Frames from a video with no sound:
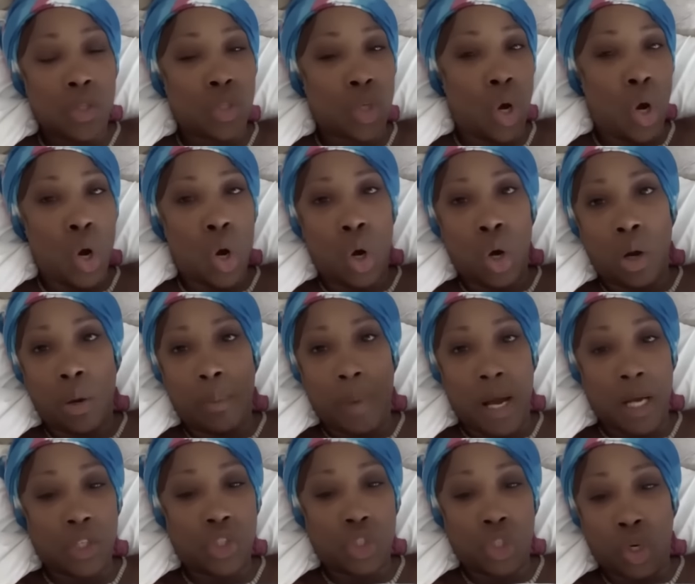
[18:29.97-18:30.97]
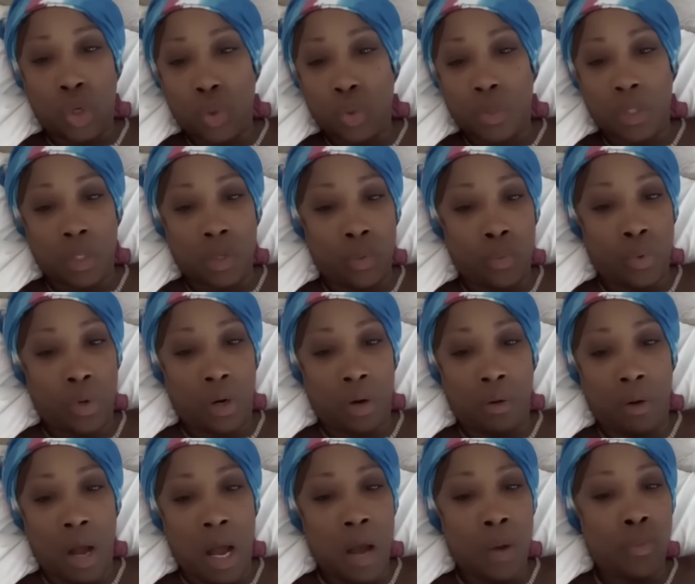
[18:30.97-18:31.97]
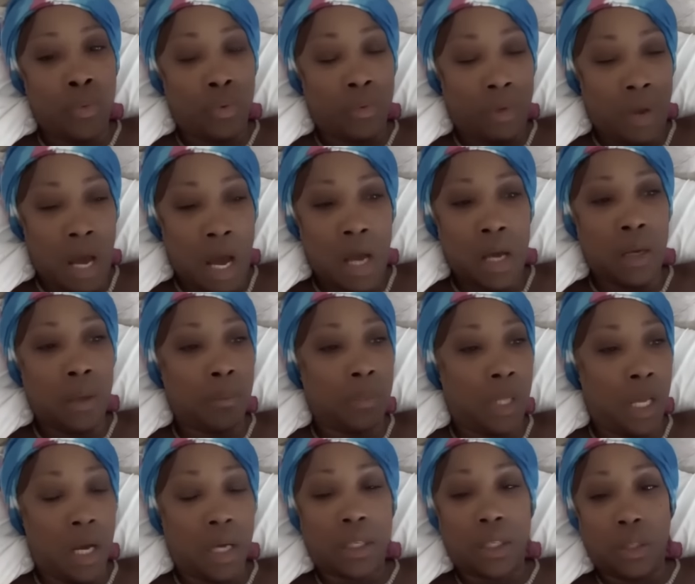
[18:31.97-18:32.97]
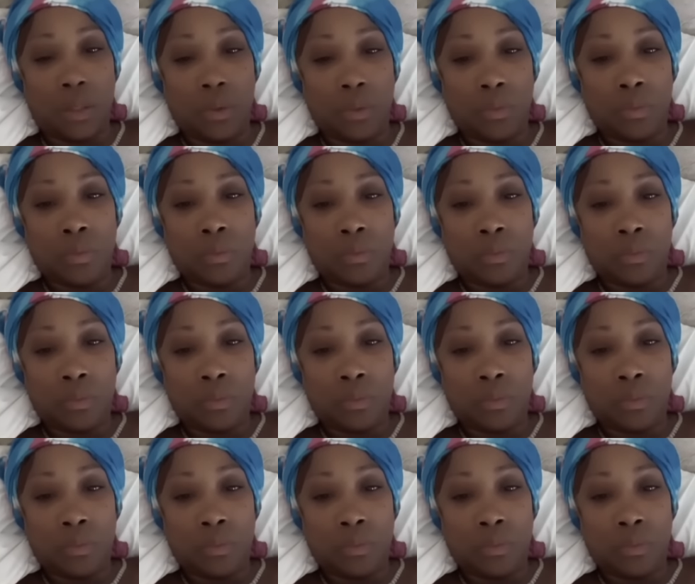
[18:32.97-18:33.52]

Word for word: to all my shows in the world. I will not unblock you.